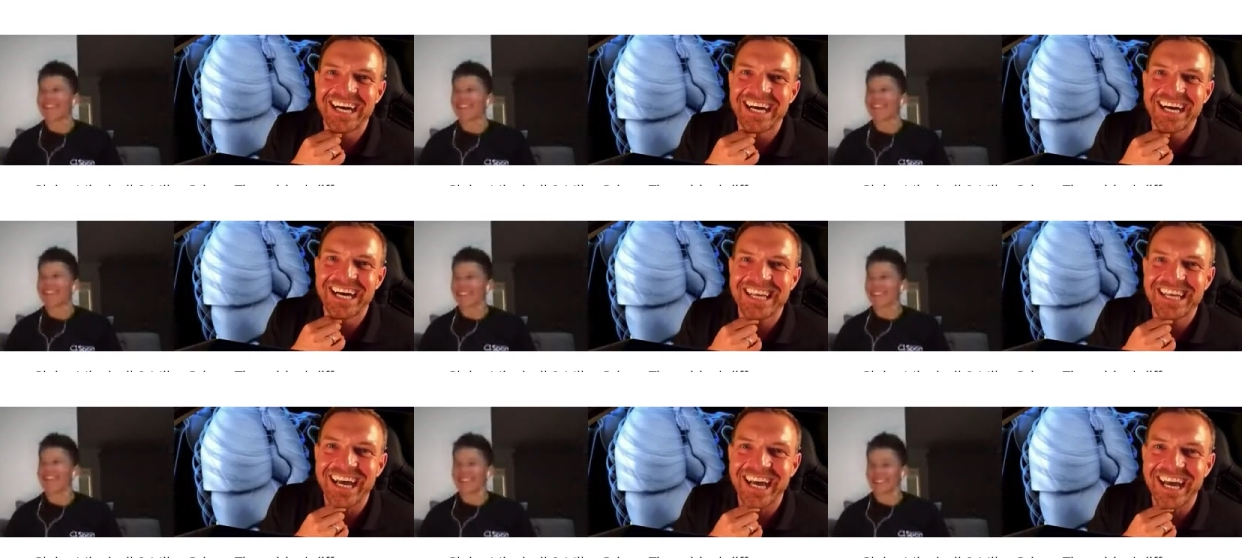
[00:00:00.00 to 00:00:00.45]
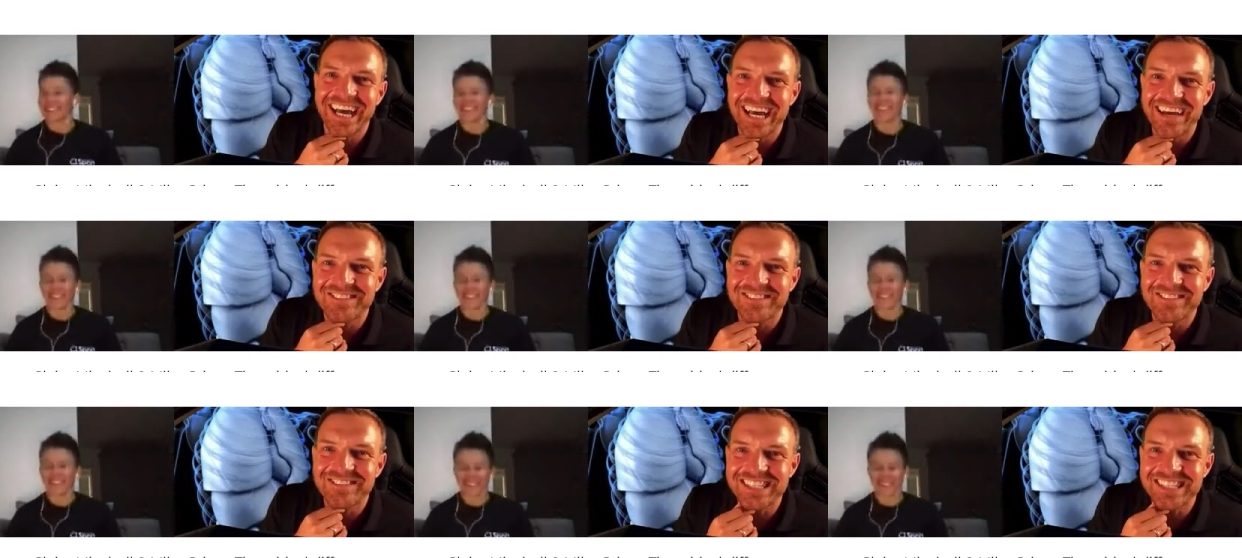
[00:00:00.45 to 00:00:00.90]
Speaker 1: so,
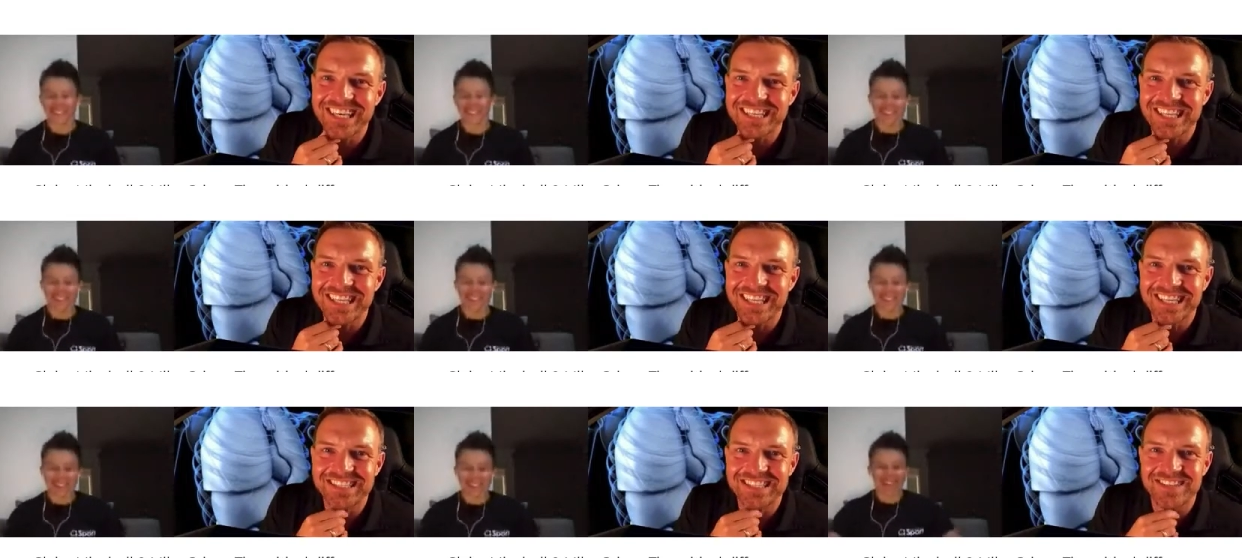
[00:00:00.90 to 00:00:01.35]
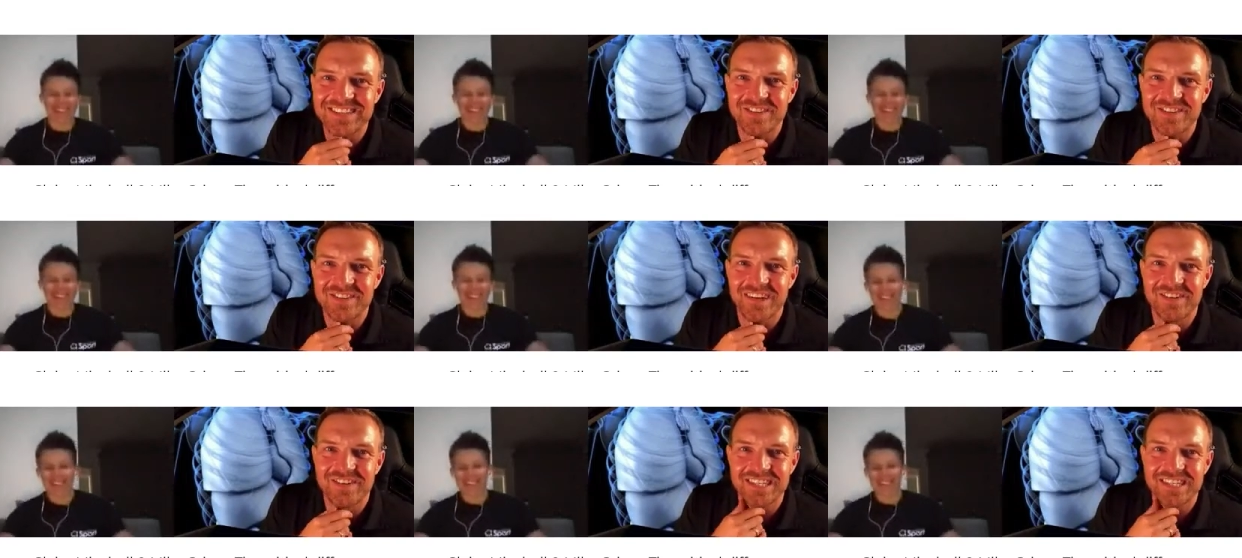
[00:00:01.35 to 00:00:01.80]
um, so that's such a
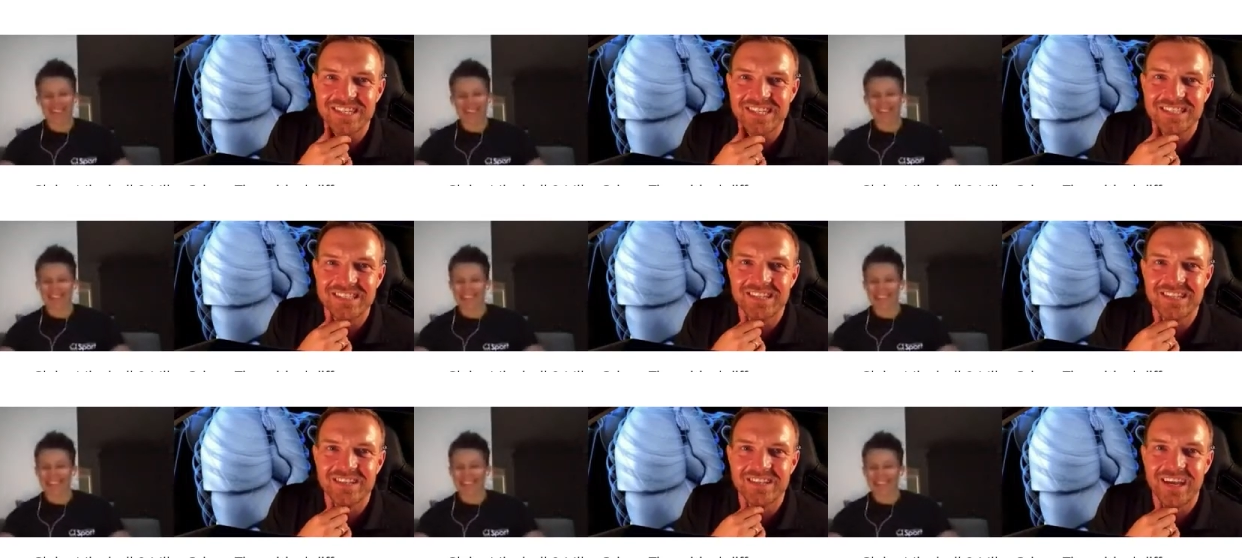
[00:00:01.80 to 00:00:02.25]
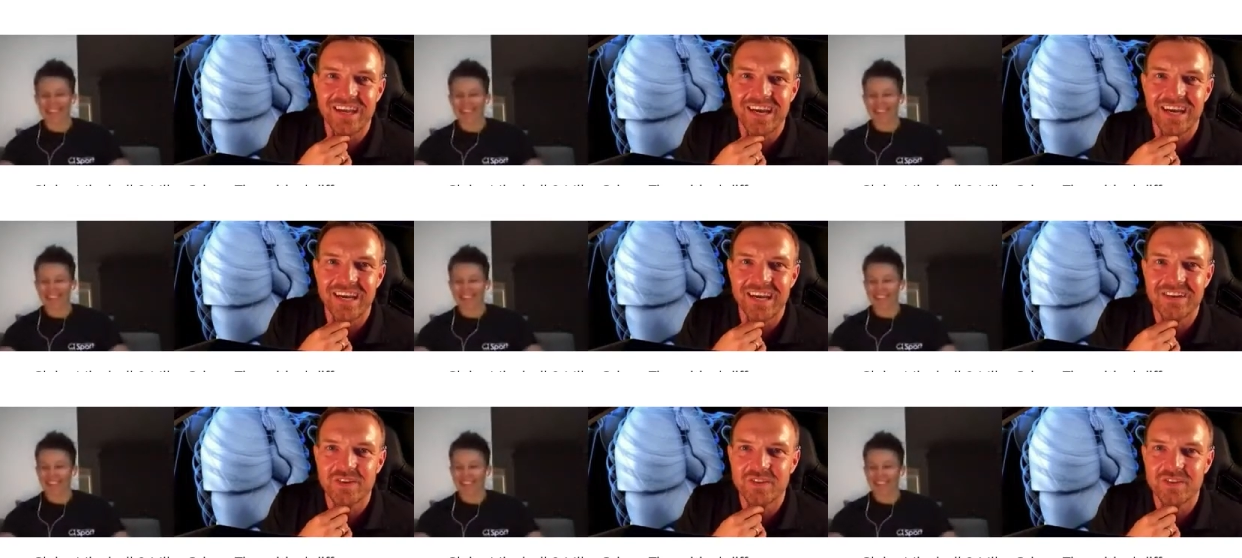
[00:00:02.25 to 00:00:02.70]
great question. Uh,
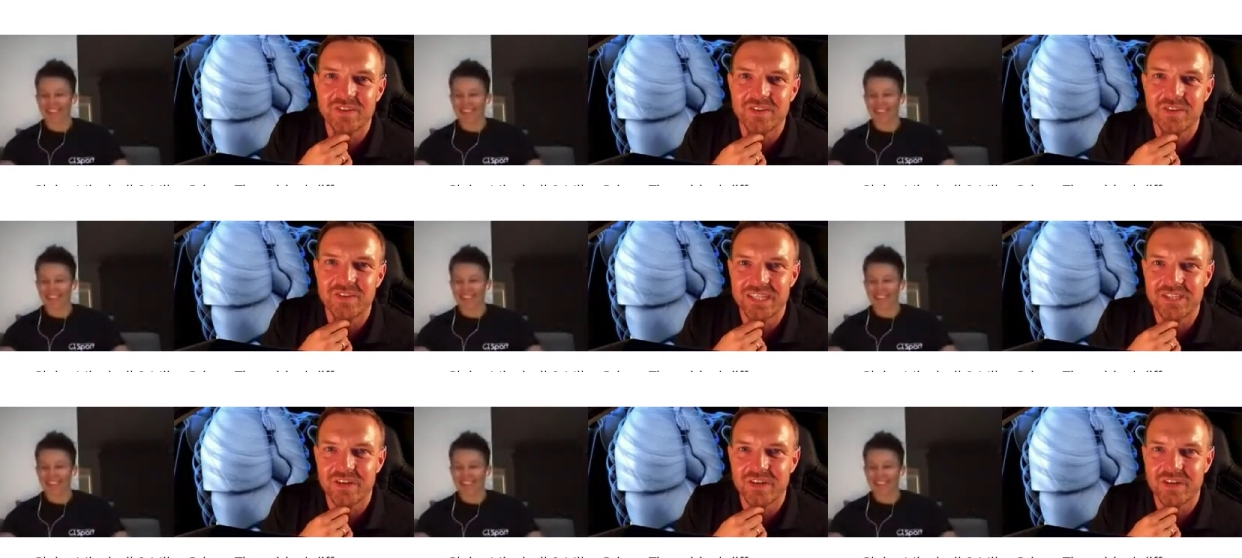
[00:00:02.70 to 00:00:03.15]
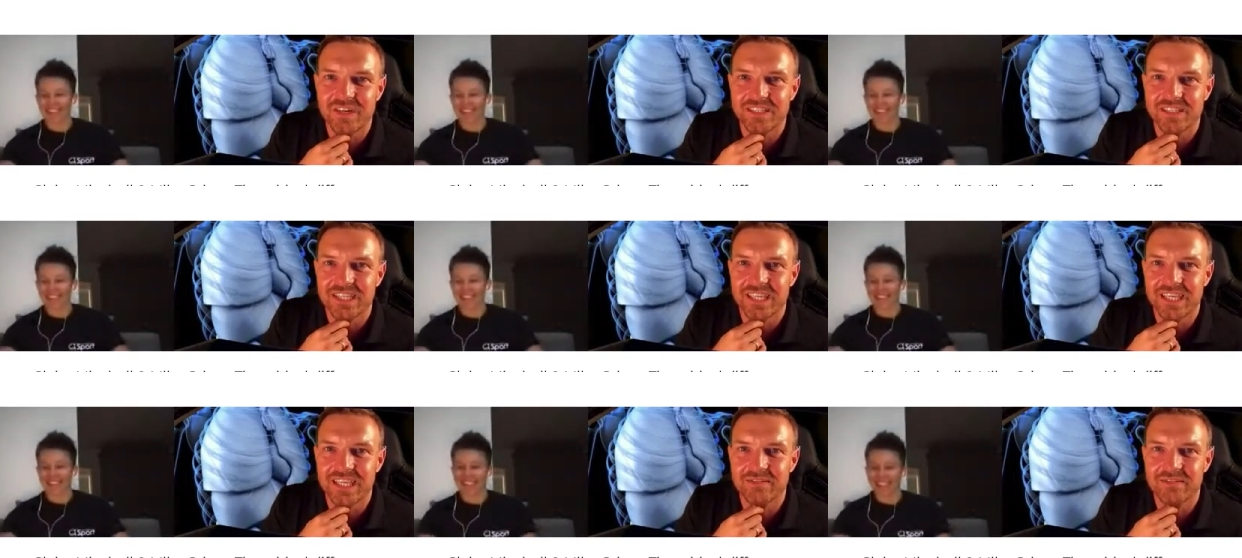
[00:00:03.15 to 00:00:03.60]
constantly trying to
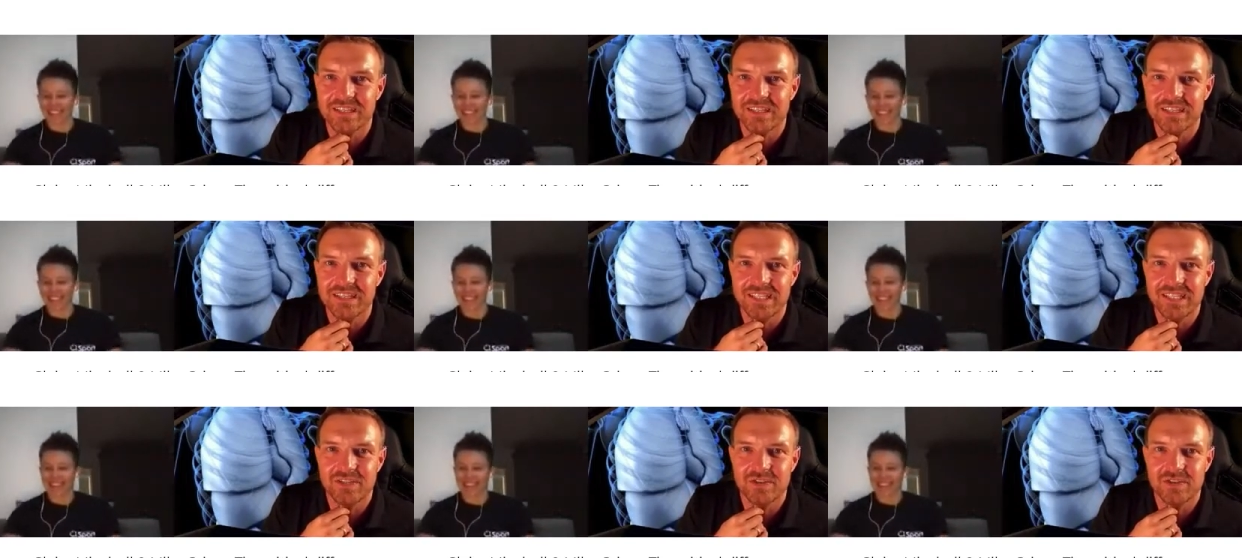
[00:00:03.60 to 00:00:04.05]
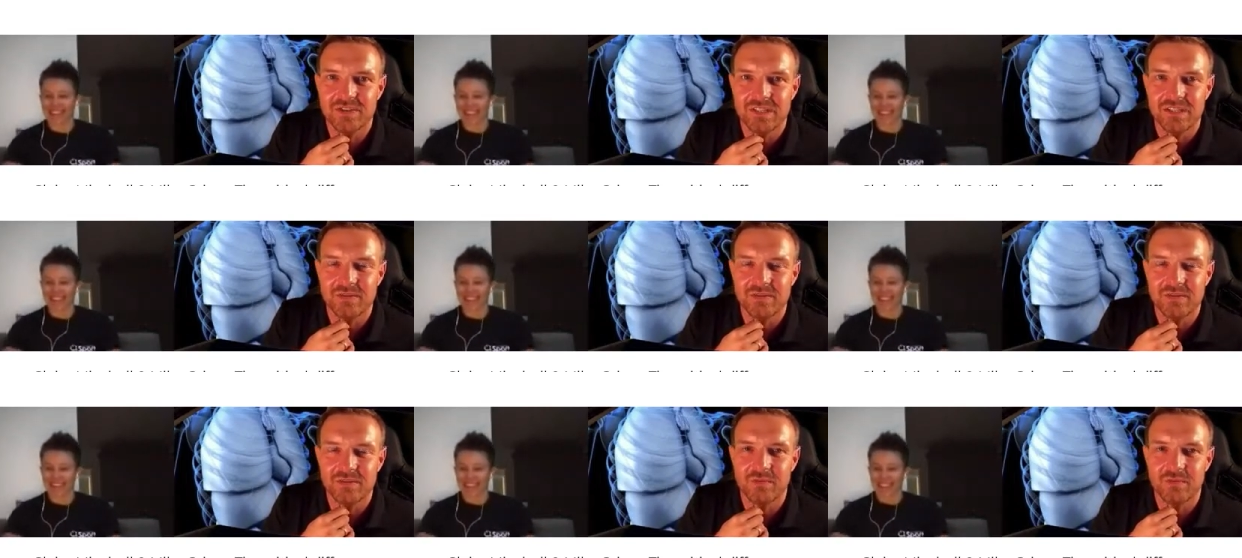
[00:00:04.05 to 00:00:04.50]
keep things
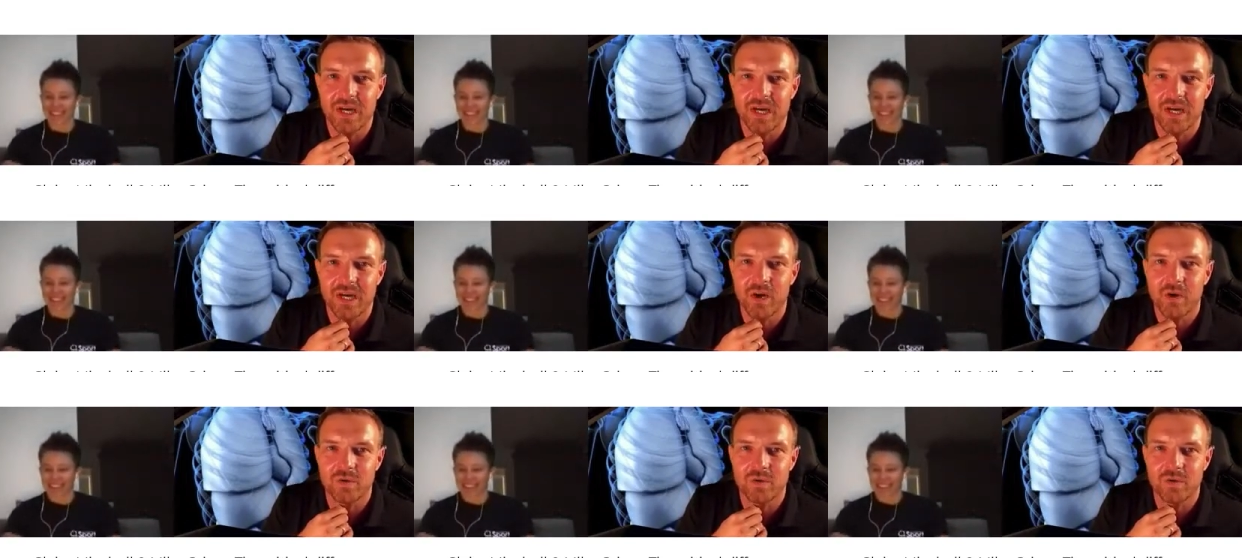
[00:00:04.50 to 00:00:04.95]
interesting with my older,